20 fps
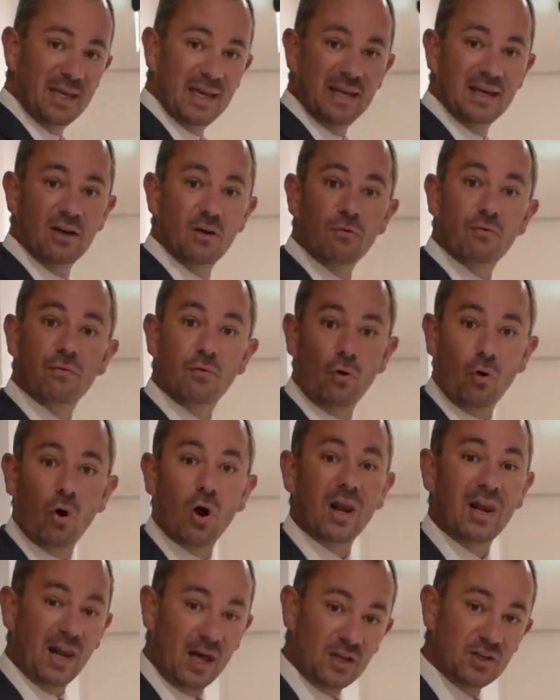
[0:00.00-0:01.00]
in for
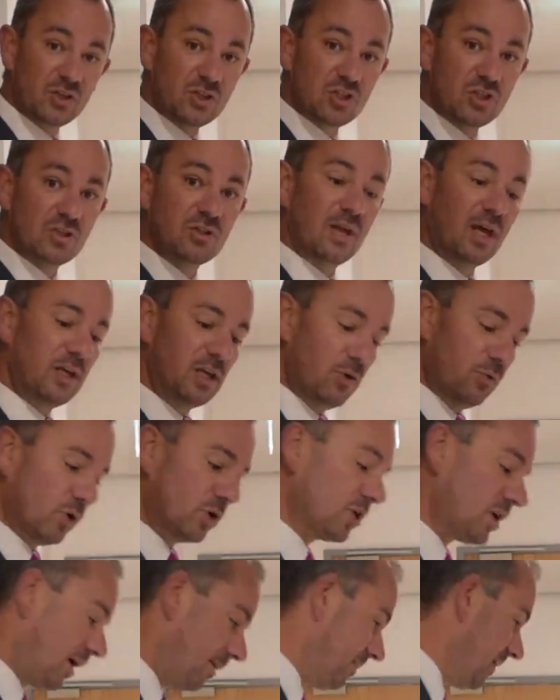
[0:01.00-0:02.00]
lunch, then you
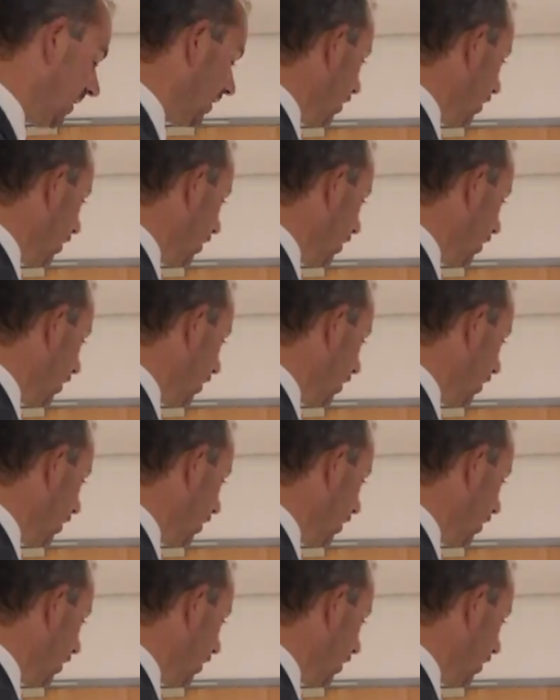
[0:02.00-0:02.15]
would come in